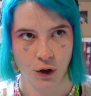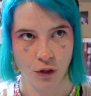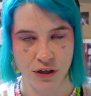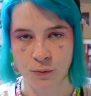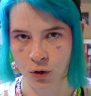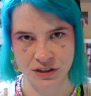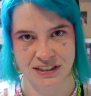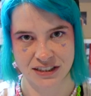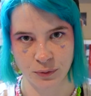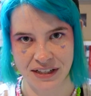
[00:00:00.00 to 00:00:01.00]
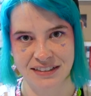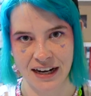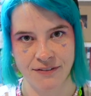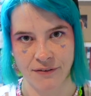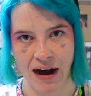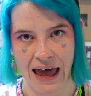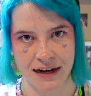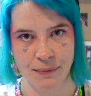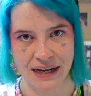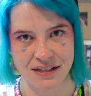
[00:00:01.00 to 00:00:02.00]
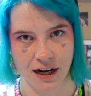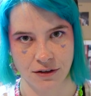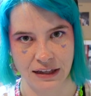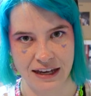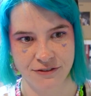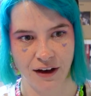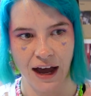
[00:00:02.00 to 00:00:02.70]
the worst 6 weeks that I've ever had in my entire life.